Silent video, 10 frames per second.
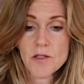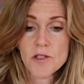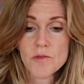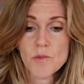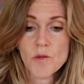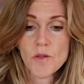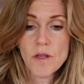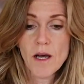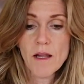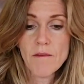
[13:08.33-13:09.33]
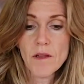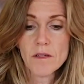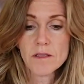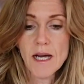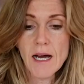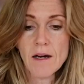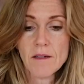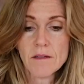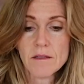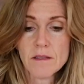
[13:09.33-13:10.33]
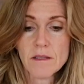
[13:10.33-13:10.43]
Smooth all of those out.